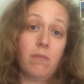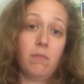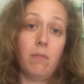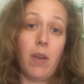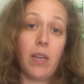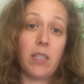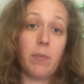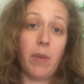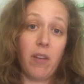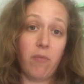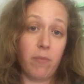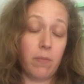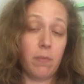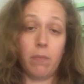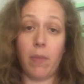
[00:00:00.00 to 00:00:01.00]

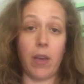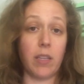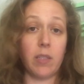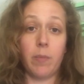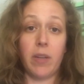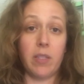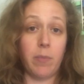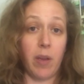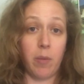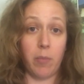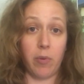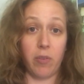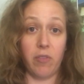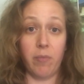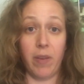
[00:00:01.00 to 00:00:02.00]
maximize my
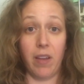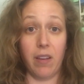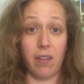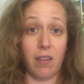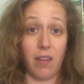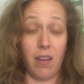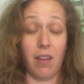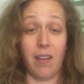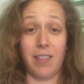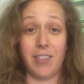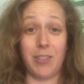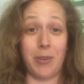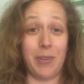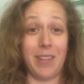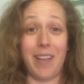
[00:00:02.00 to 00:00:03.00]
improvement.
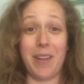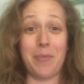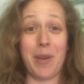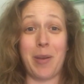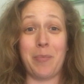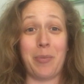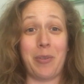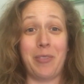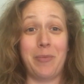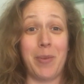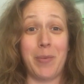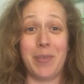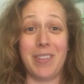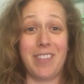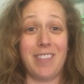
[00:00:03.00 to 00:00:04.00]
So a lot of my
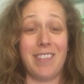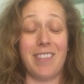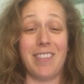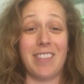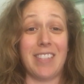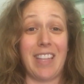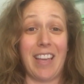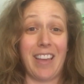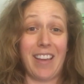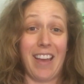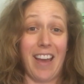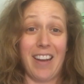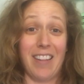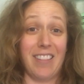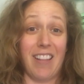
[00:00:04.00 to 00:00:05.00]
improvement was
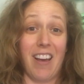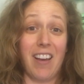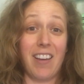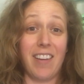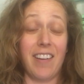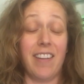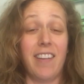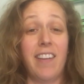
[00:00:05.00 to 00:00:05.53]
kind of luck.